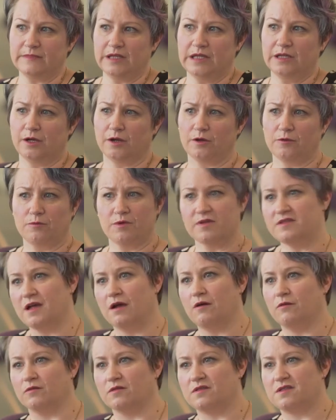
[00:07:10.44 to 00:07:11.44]

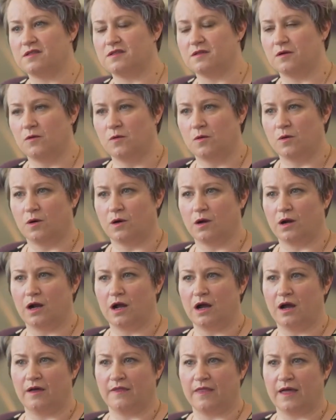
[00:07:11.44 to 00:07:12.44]
results, or
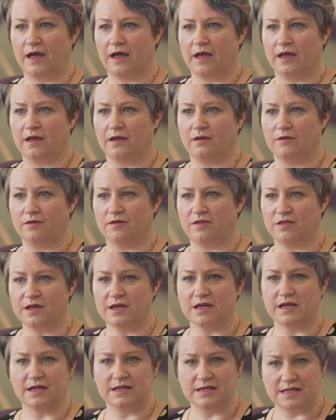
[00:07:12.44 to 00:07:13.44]
are they
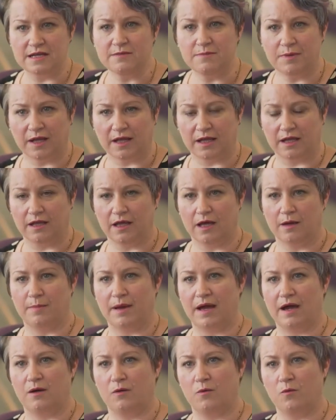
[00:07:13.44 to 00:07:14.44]
thinking deeply
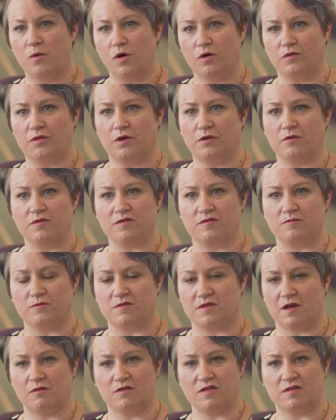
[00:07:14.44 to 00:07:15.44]
about what those
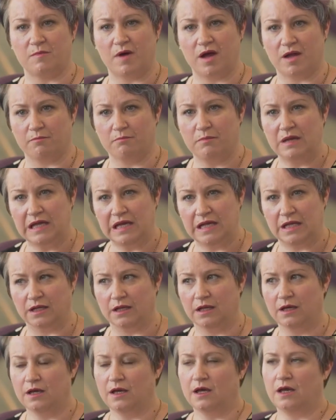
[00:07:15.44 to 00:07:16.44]
results might
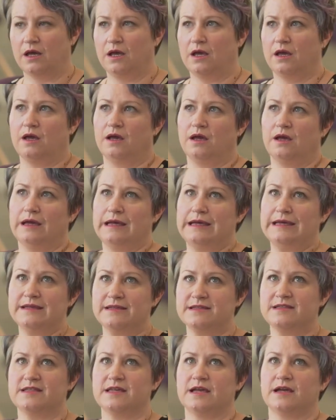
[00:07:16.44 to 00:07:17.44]
mean?
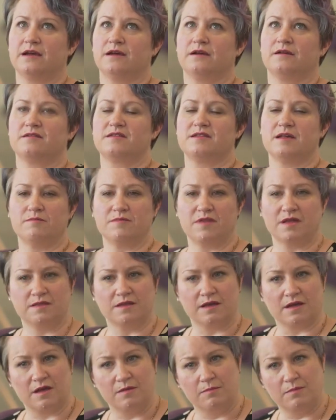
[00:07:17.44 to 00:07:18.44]
Is there something
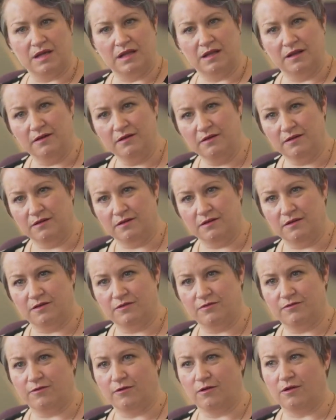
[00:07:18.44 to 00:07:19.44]
that can be learned
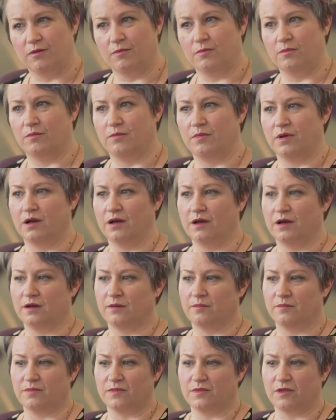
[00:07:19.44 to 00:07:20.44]
from
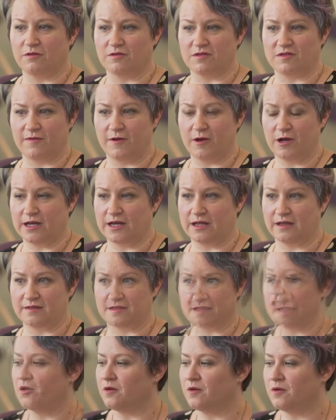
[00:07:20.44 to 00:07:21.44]
those
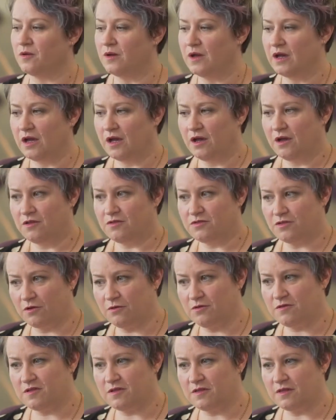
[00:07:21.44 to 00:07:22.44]
findings? So
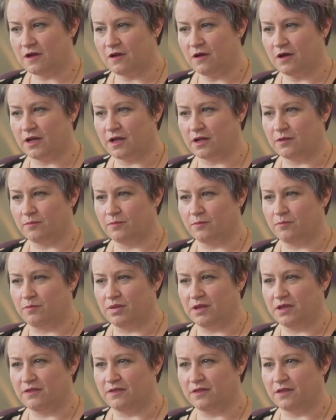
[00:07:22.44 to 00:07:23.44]
those are the kind of
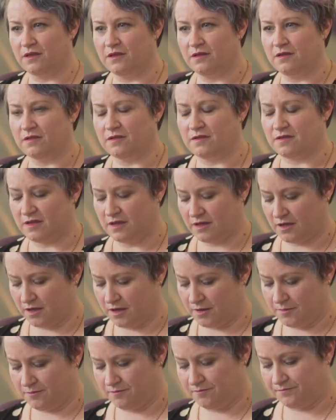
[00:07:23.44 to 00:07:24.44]
big things that
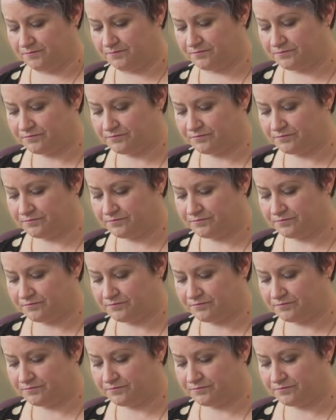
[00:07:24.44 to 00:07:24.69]
I'm